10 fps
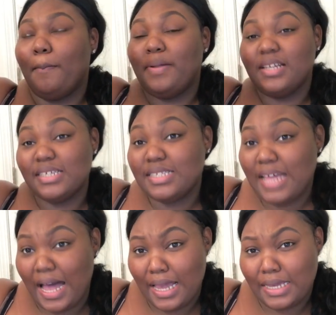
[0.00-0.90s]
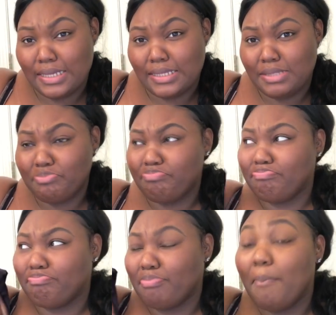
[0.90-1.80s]
plus size
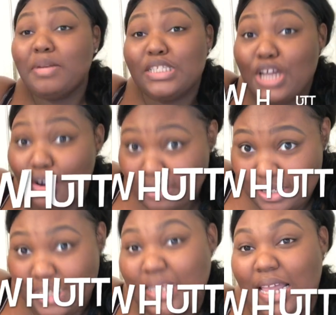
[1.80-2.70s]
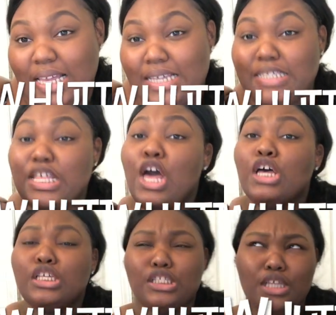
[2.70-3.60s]
maternity leggings.
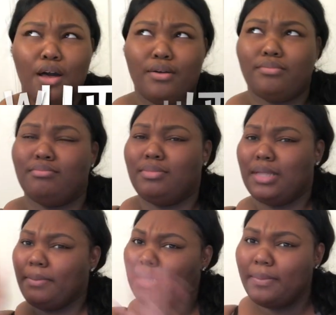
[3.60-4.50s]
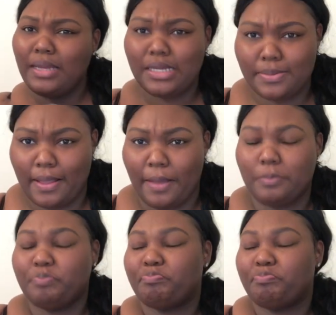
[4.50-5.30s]
So let me explain.